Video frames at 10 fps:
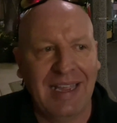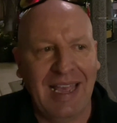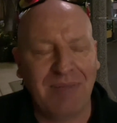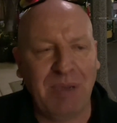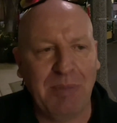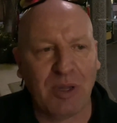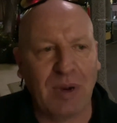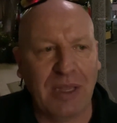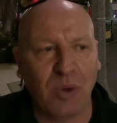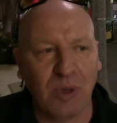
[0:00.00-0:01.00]
and people
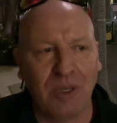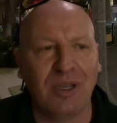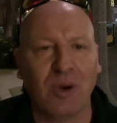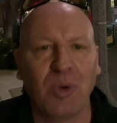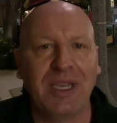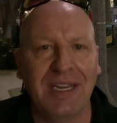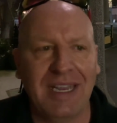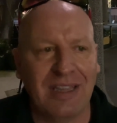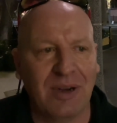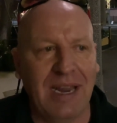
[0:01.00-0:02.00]
around the world are working
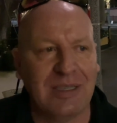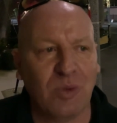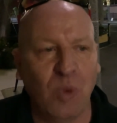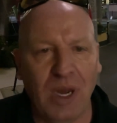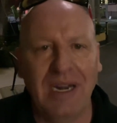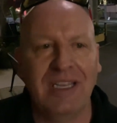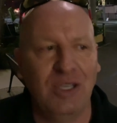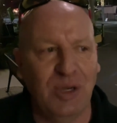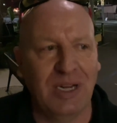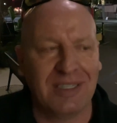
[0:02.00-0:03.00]
together as one
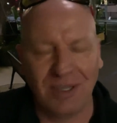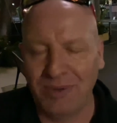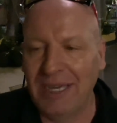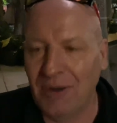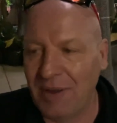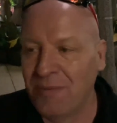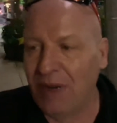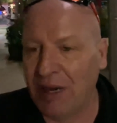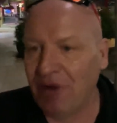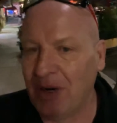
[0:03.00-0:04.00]
unit. So anyway,
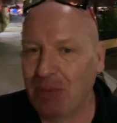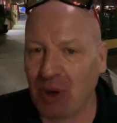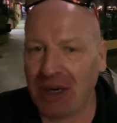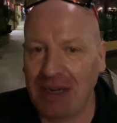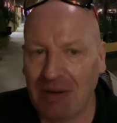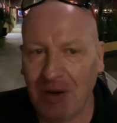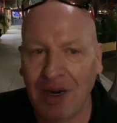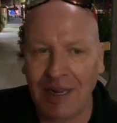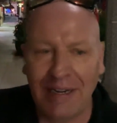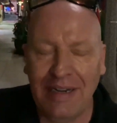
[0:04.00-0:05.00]
very, very important. Never,
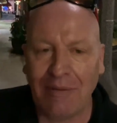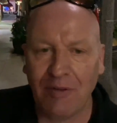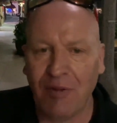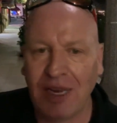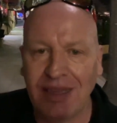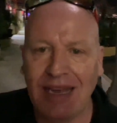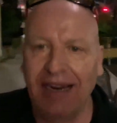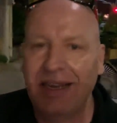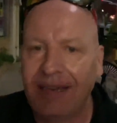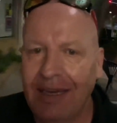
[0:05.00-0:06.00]
never forget that
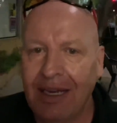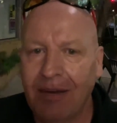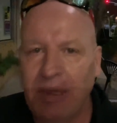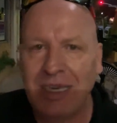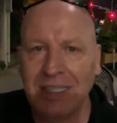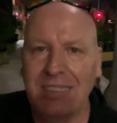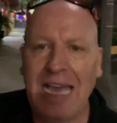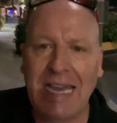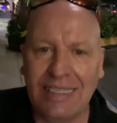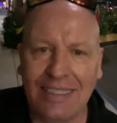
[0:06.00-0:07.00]
because
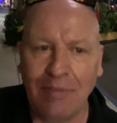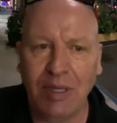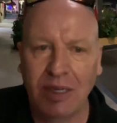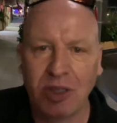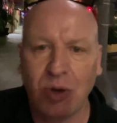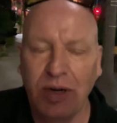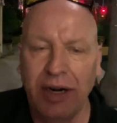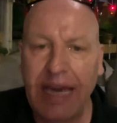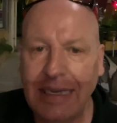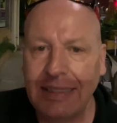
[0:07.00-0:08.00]
that is something
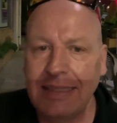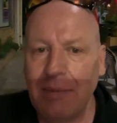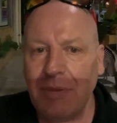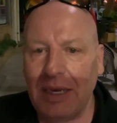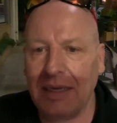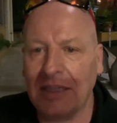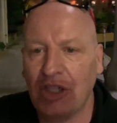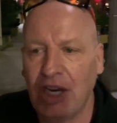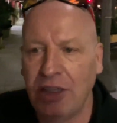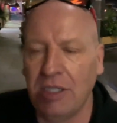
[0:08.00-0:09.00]
extraordinary. That is something that's
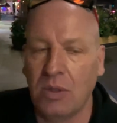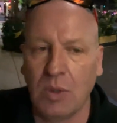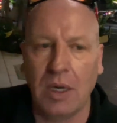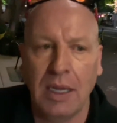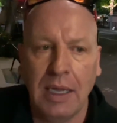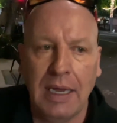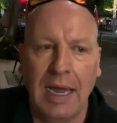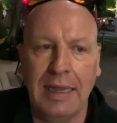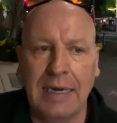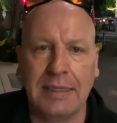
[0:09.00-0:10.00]
changing the world.
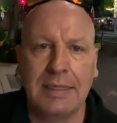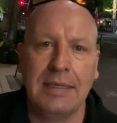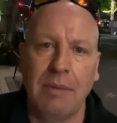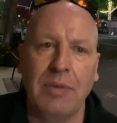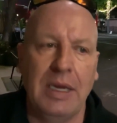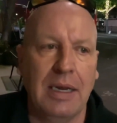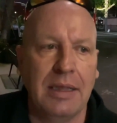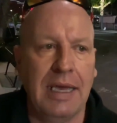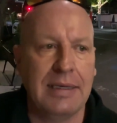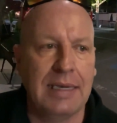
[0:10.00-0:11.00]
And that is something
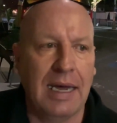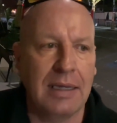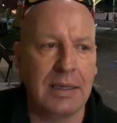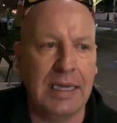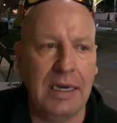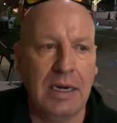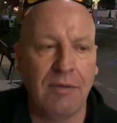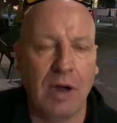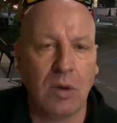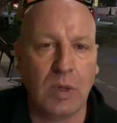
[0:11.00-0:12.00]
that uh, getting
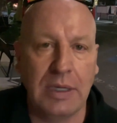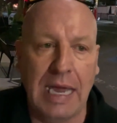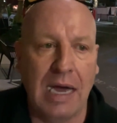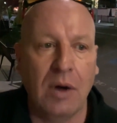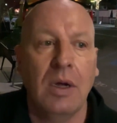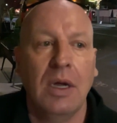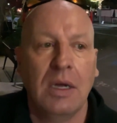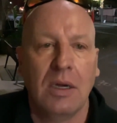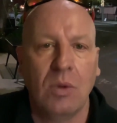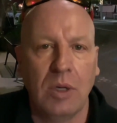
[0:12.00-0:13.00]
involved with now
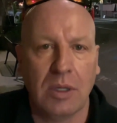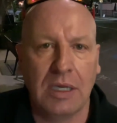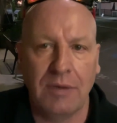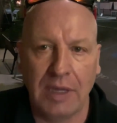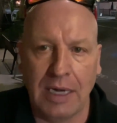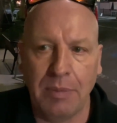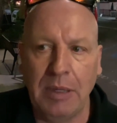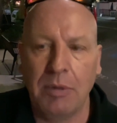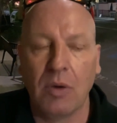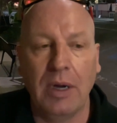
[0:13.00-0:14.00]
will give a lot of
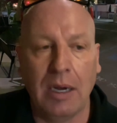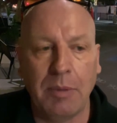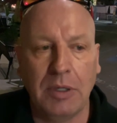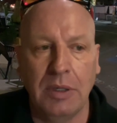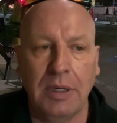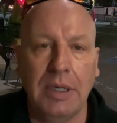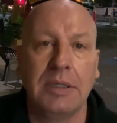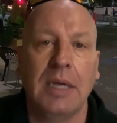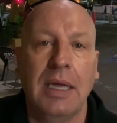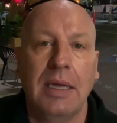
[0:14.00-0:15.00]
people great opportunities